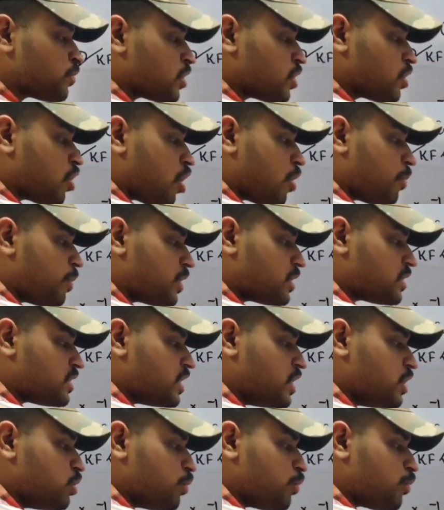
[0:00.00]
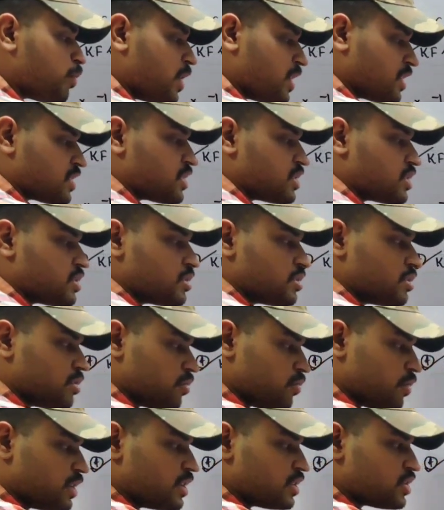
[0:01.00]
Cu+,
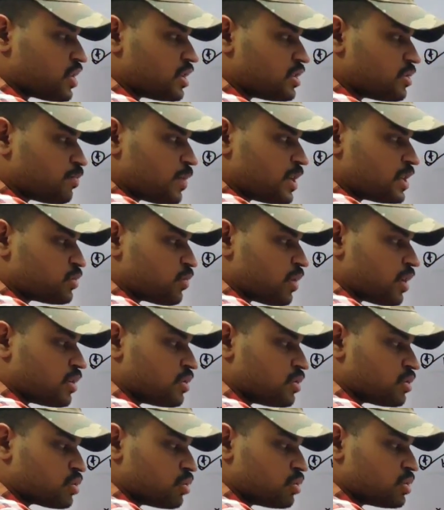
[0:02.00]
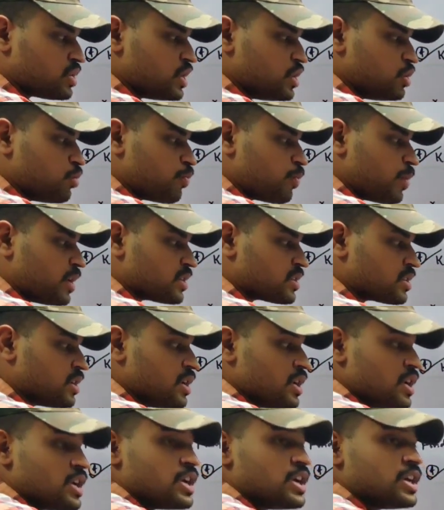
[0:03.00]
what is the charge? +1. So Cu+,
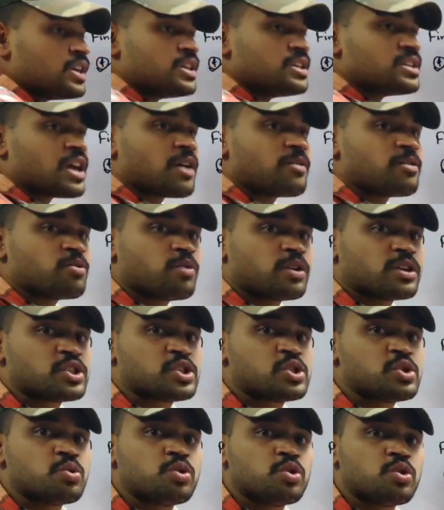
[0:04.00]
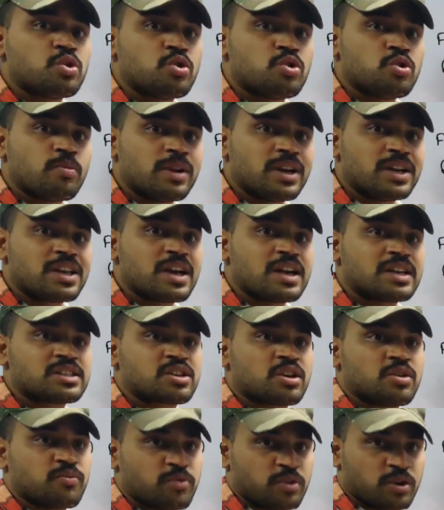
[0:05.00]
it is having what? Pseudo noble gas
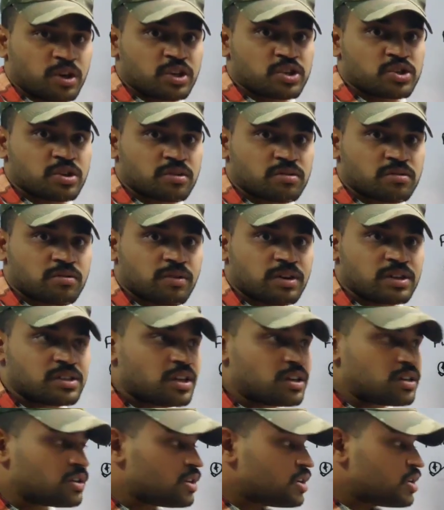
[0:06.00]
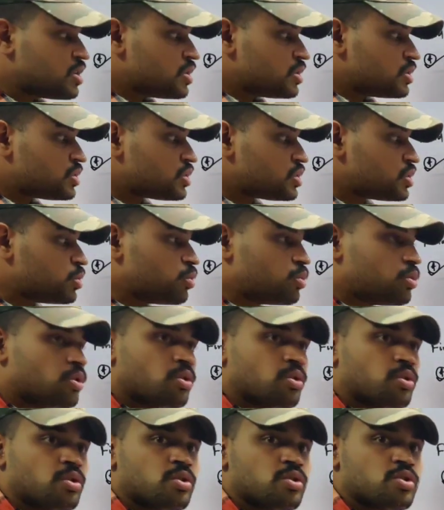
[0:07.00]
configuration. What is that? Pseudo
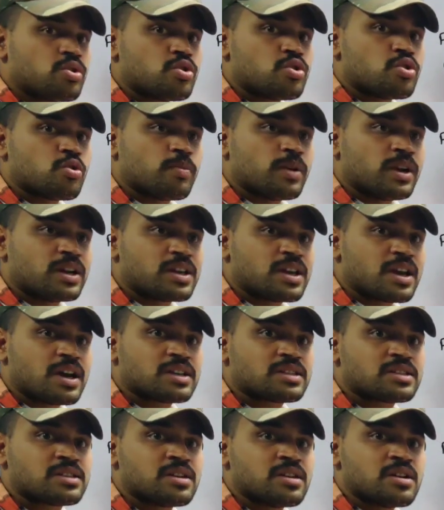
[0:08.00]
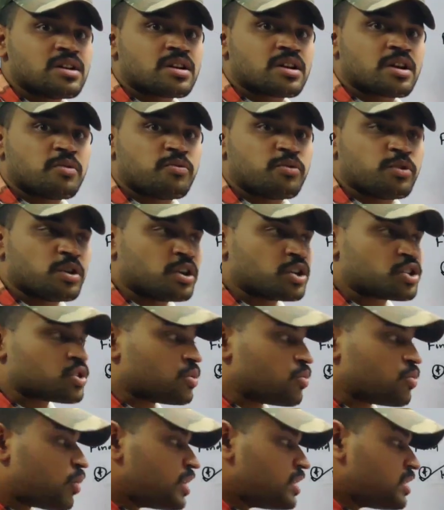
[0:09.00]
noble gas configuration.
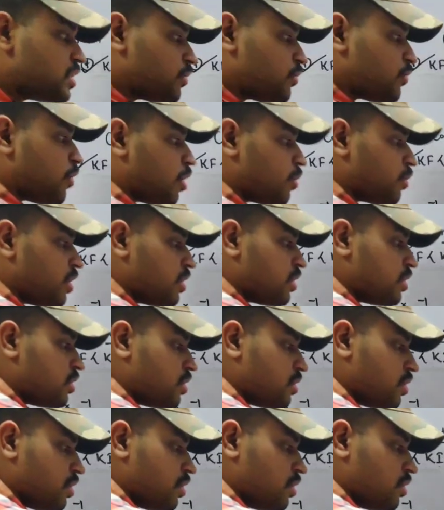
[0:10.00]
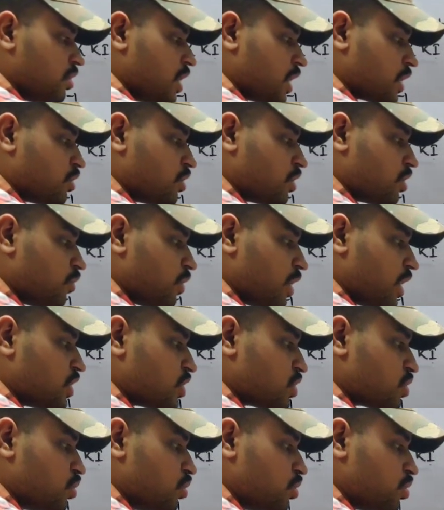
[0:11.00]
What is the formula? Electronic
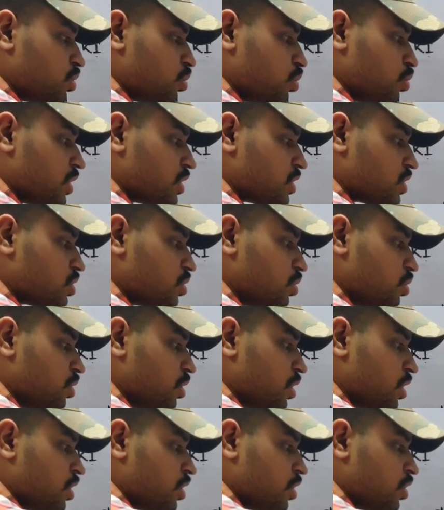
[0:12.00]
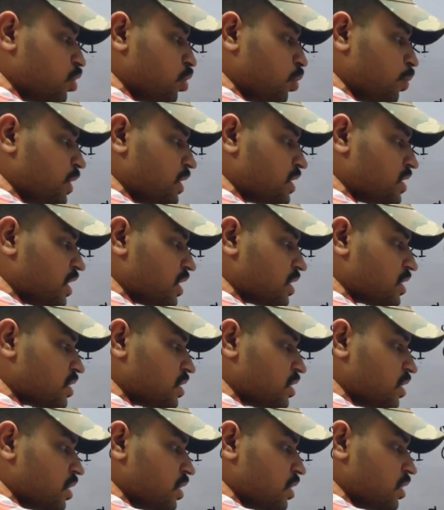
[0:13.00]
1s2, 2s2, 2p6,
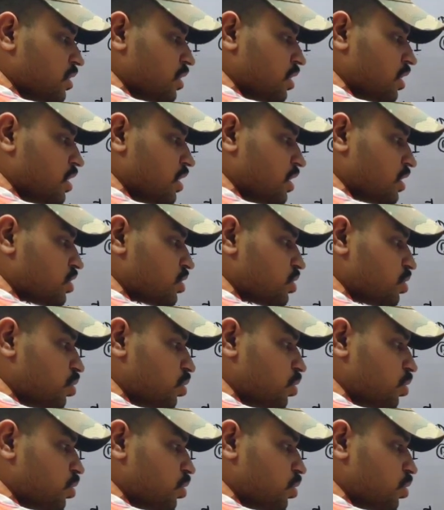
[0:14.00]
3s2,